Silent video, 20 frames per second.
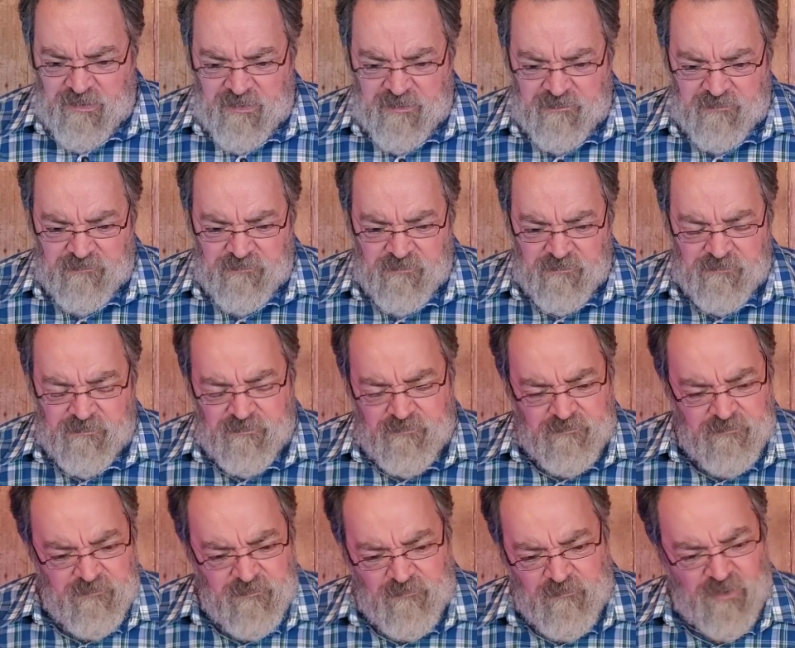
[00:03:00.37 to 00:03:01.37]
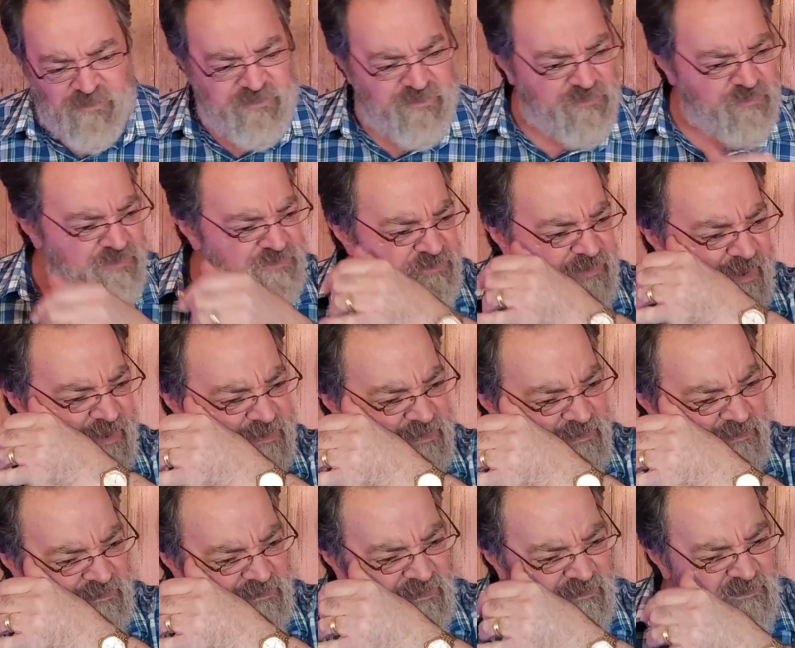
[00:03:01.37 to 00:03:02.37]
Moses was
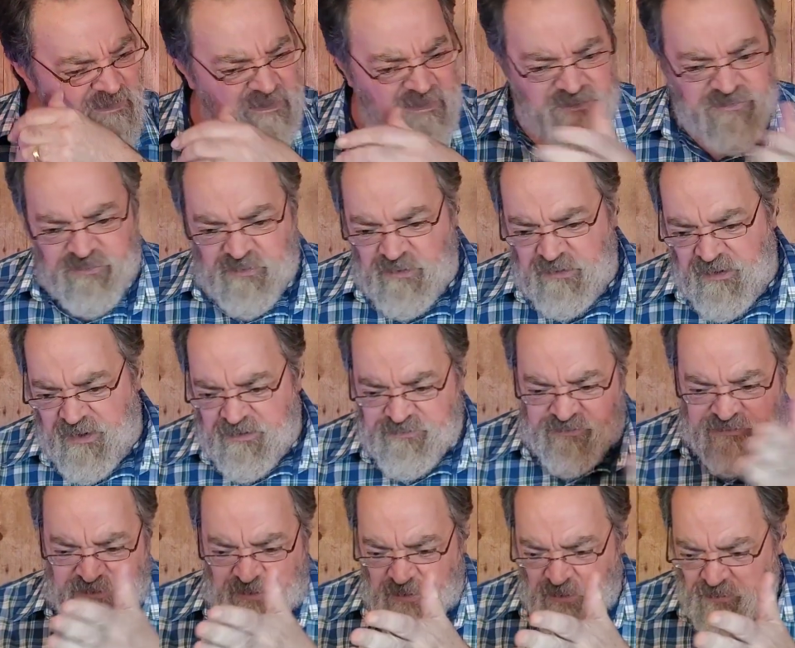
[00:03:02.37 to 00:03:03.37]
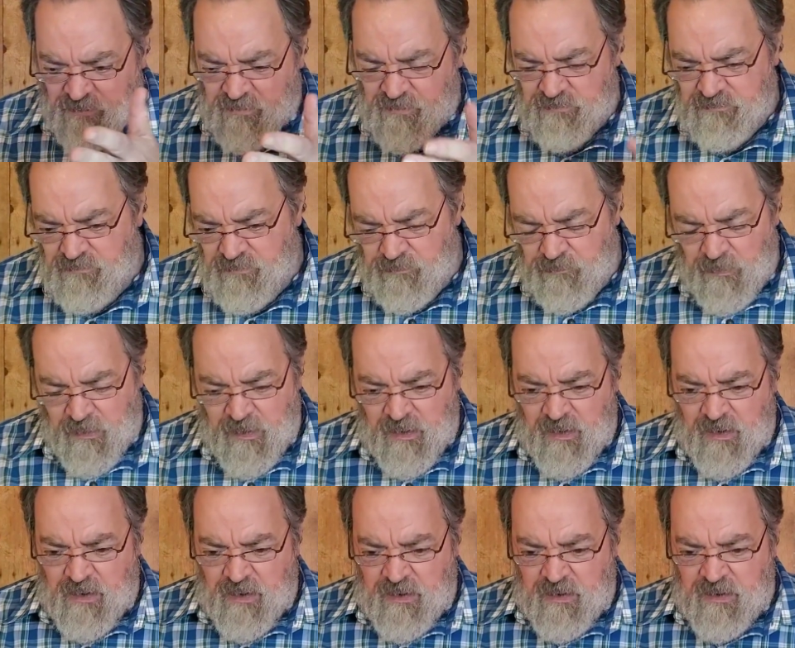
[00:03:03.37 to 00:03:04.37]
taking the Israelites, you know,
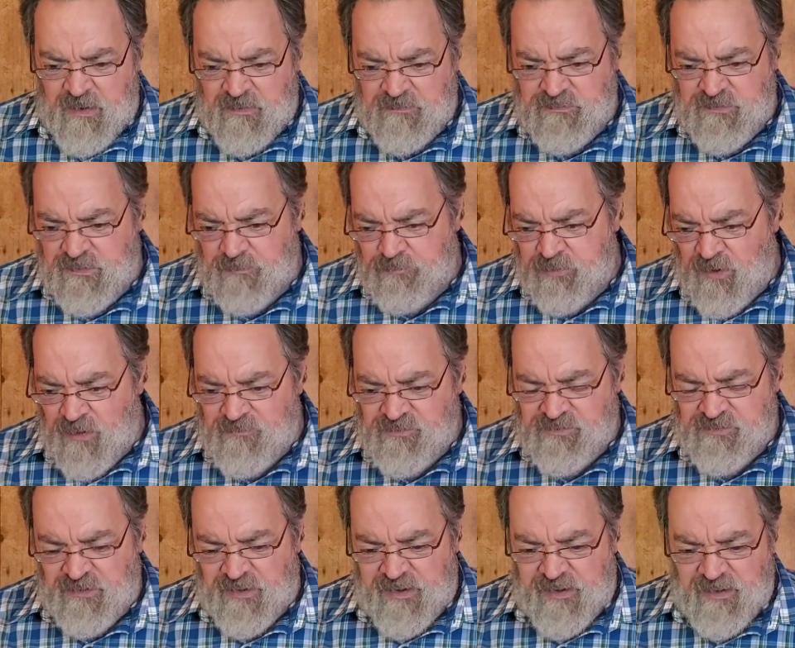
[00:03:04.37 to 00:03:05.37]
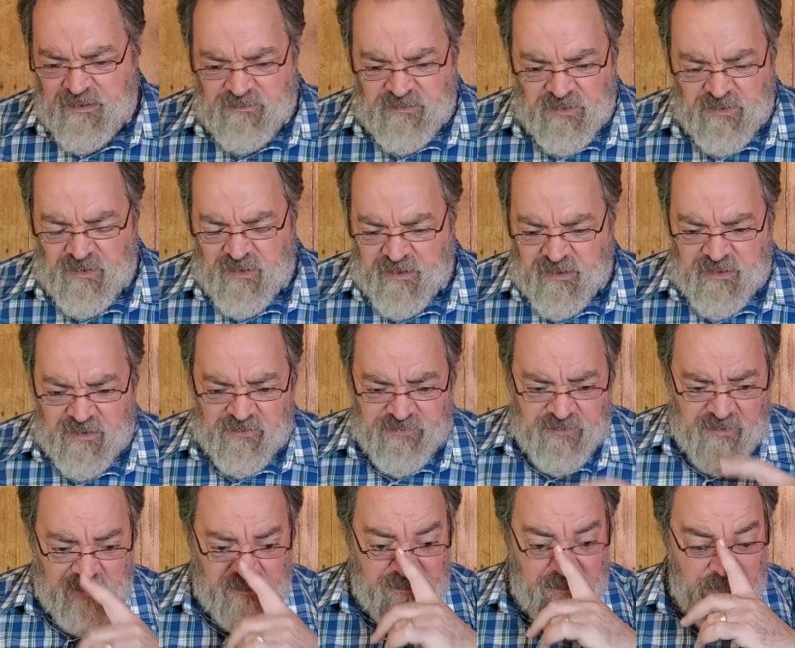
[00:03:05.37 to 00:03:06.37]
into the promised land, you know, that kind
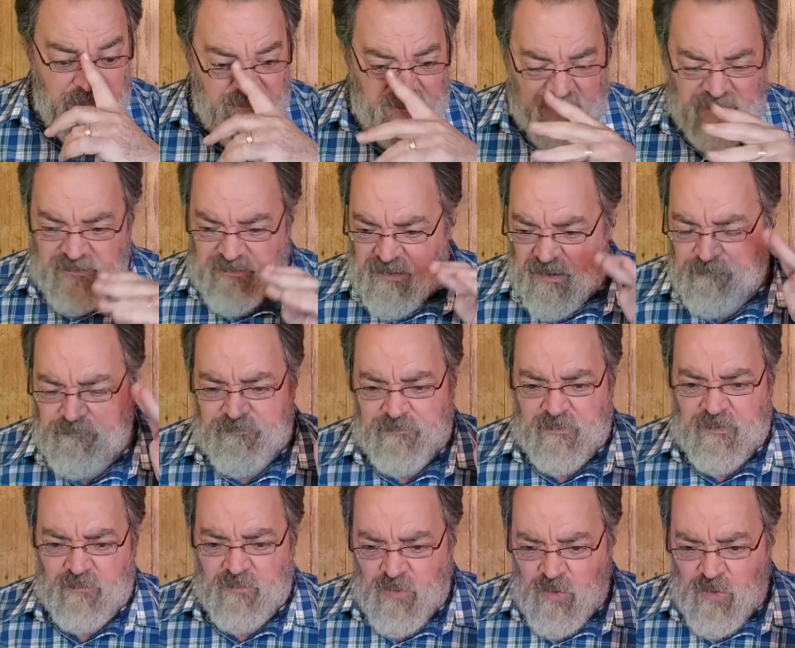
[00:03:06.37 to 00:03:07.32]
of thing, they ended up